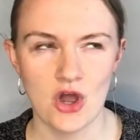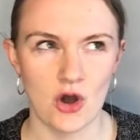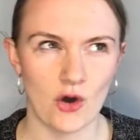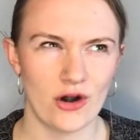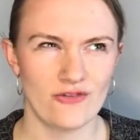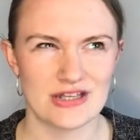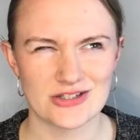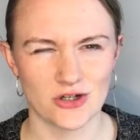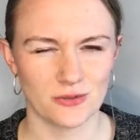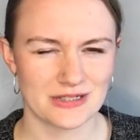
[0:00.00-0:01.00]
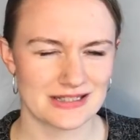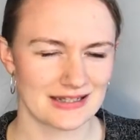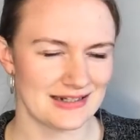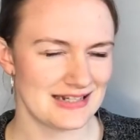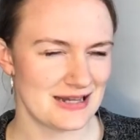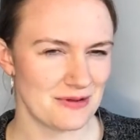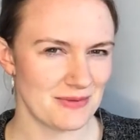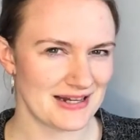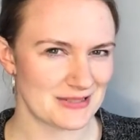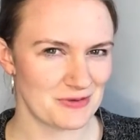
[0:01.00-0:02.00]
or if it's always going to take me
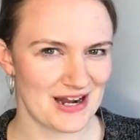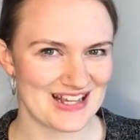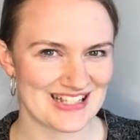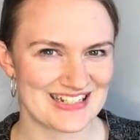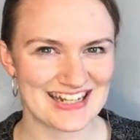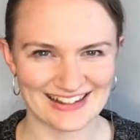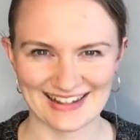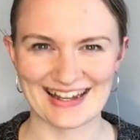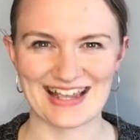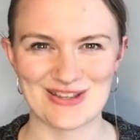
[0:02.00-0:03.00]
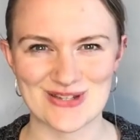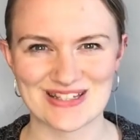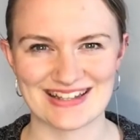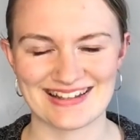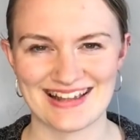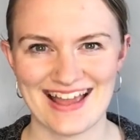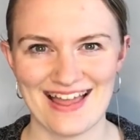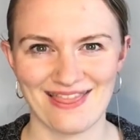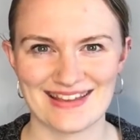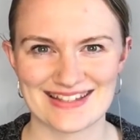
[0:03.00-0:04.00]
by surprise until I get used to
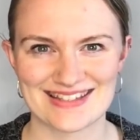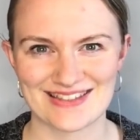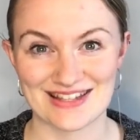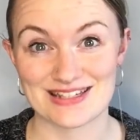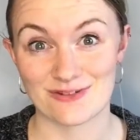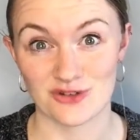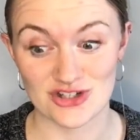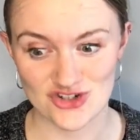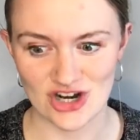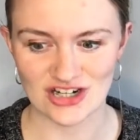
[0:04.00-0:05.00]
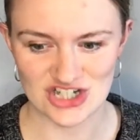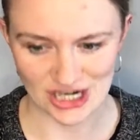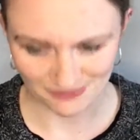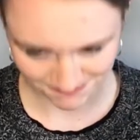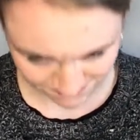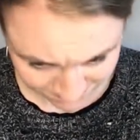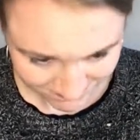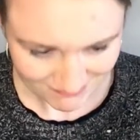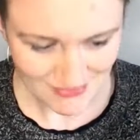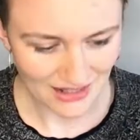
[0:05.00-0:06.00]
this different structure.
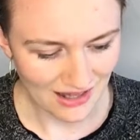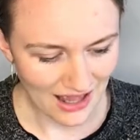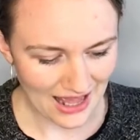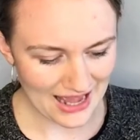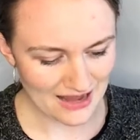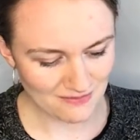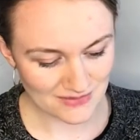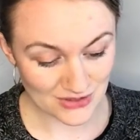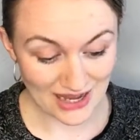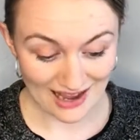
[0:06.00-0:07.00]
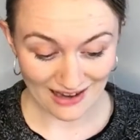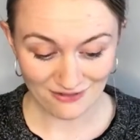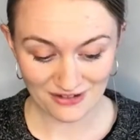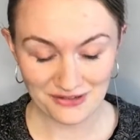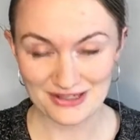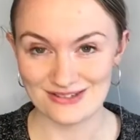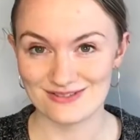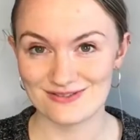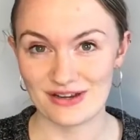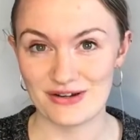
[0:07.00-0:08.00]
So yeah, I found it
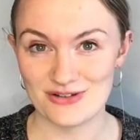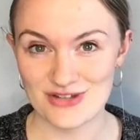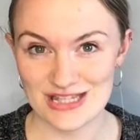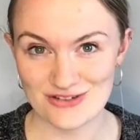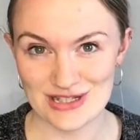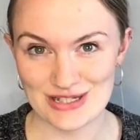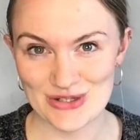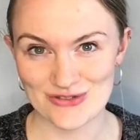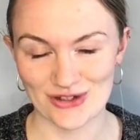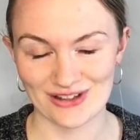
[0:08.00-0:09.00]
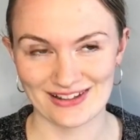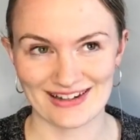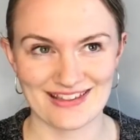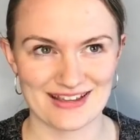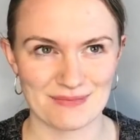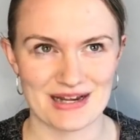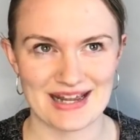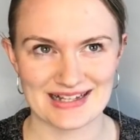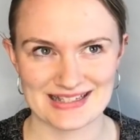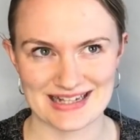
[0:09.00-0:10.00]
really, really useful, and I think my
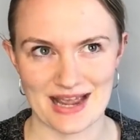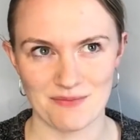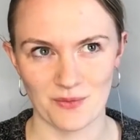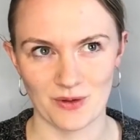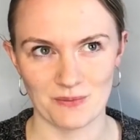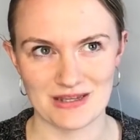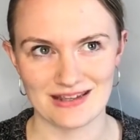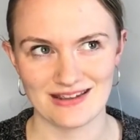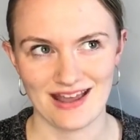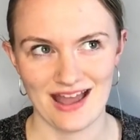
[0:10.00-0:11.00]
next step will be